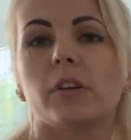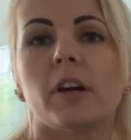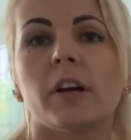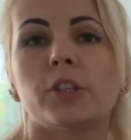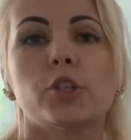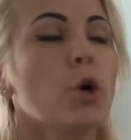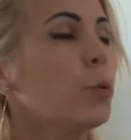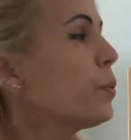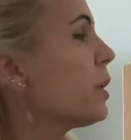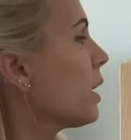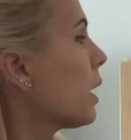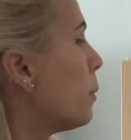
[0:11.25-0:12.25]
a
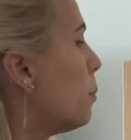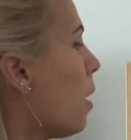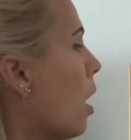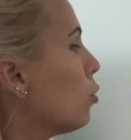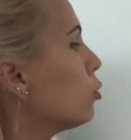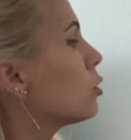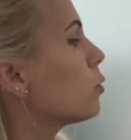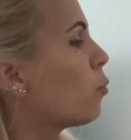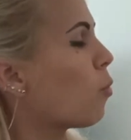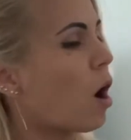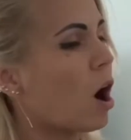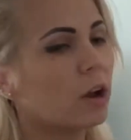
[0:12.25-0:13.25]
topic about
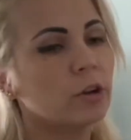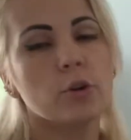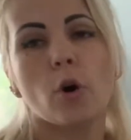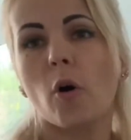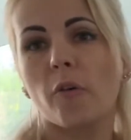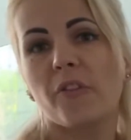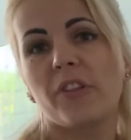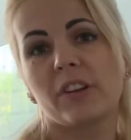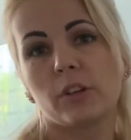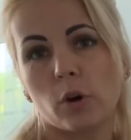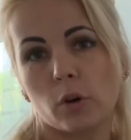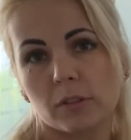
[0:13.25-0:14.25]
value of the
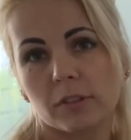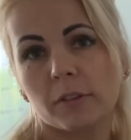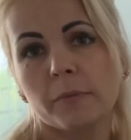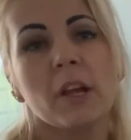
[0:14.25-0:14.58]
note.